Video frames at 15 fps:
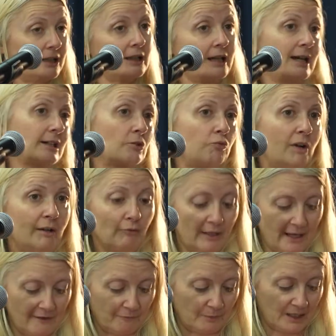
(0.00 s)
and hence why we
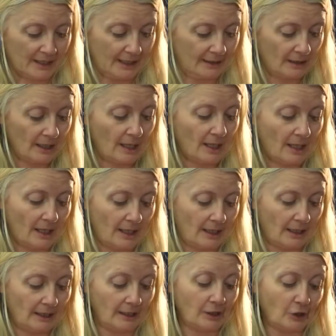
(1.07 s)
have machine
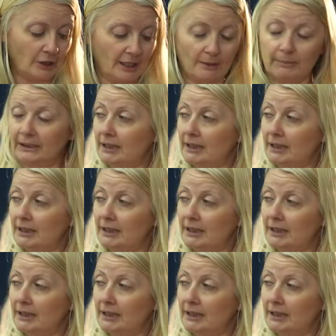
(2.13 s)
learning.